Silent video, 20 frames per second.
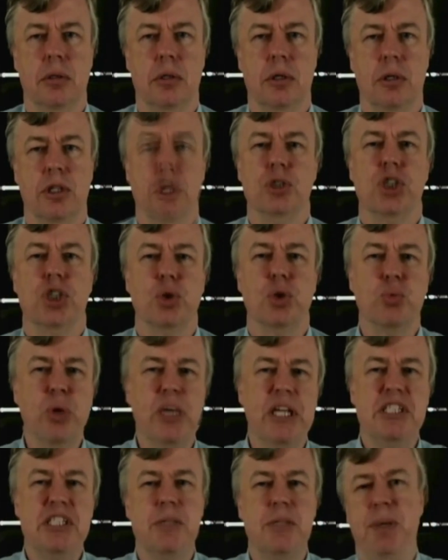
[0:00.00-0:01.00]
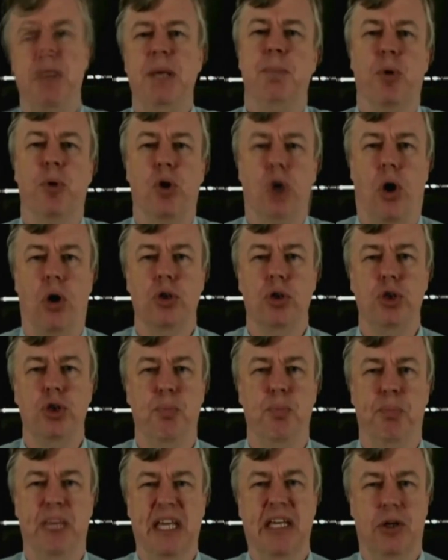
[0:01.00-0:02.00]
There's a reason people call you
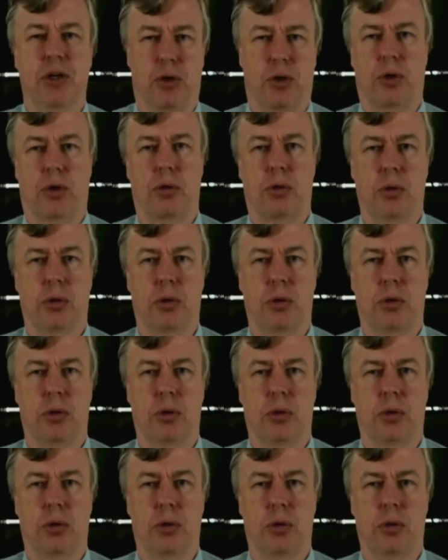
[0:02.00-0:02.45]
Beaker.